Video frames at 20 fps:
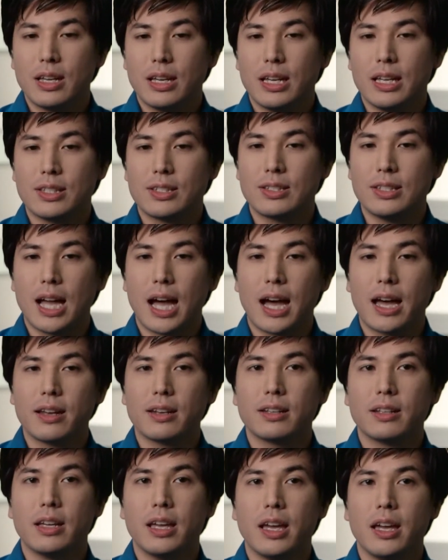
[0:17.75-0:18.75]
it's not
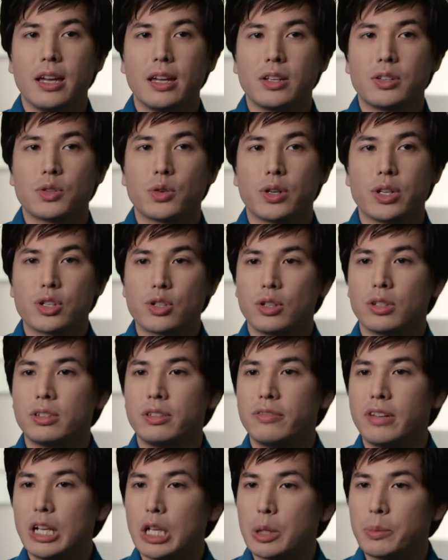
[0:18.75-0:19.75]
a traditional
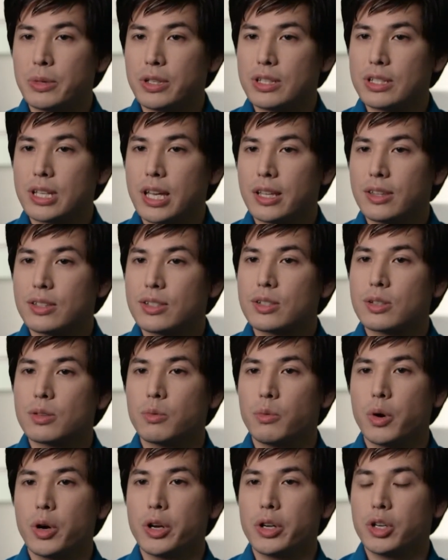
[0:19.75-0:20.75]
development sense
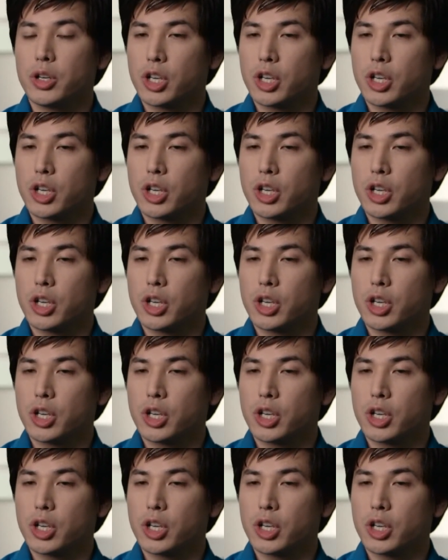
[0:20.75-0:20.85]
where you're